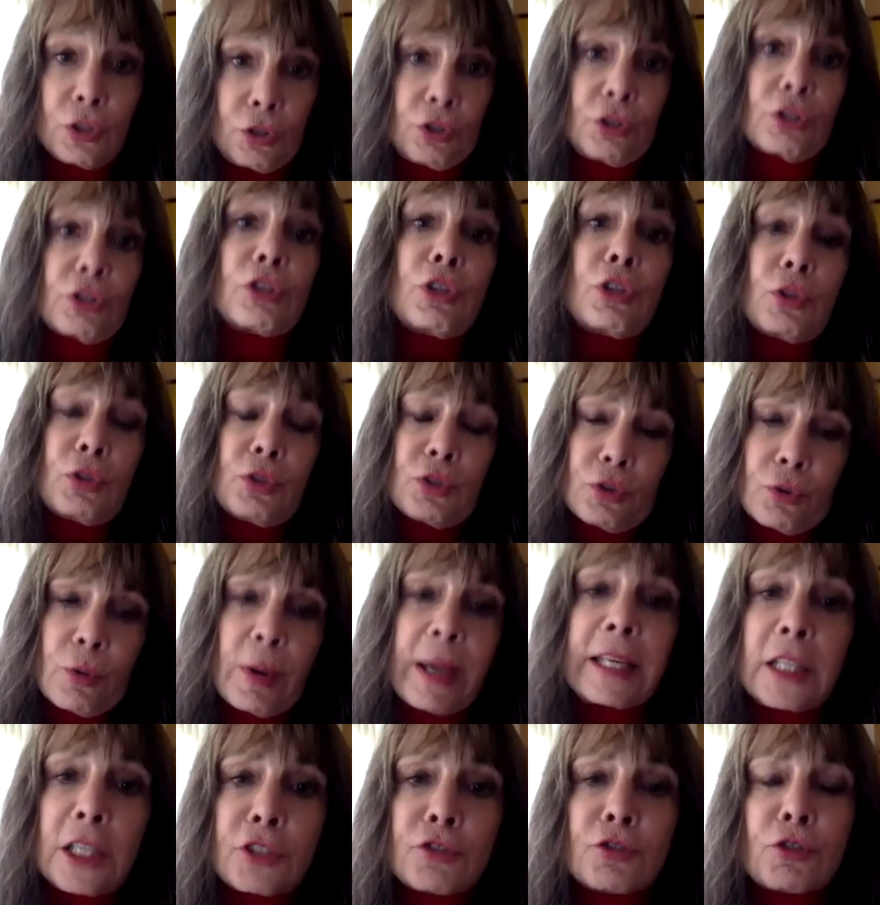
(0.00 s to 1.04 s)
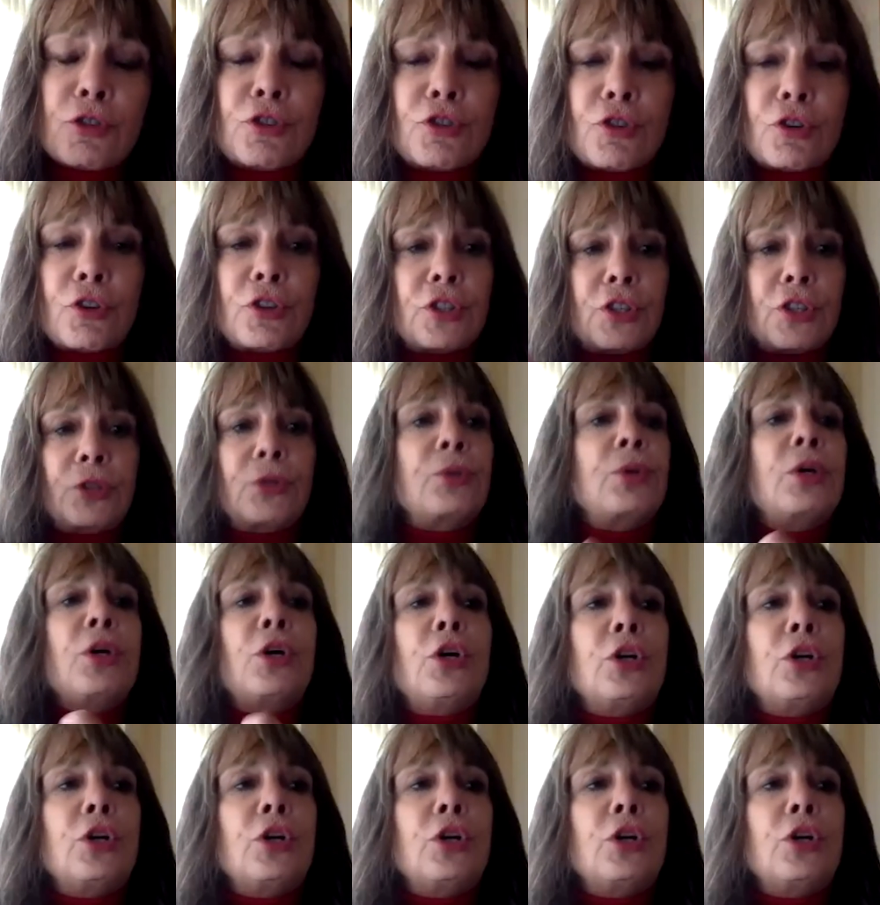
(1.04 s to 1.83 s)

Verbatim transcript: to use great literature to,